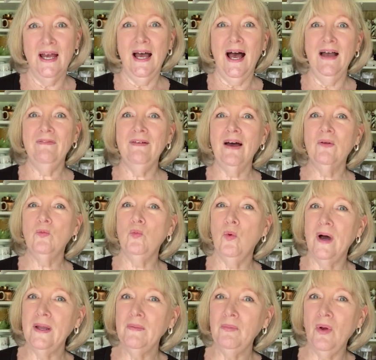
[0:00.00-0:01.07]
I found
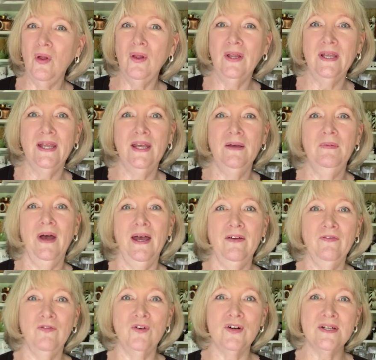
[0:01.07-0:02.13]
one bowl on eBay
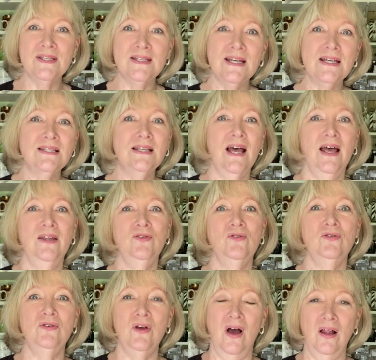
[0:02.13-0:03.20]
for
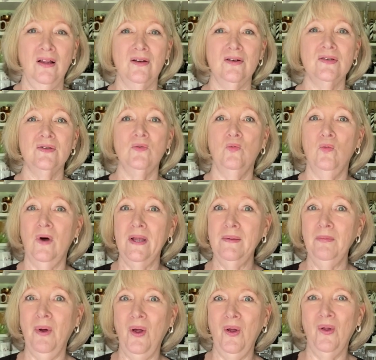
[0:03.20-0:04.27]
$600. One
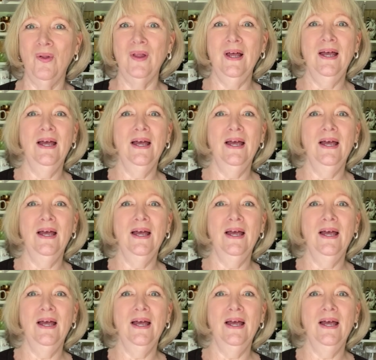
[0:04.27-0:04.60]
bowl.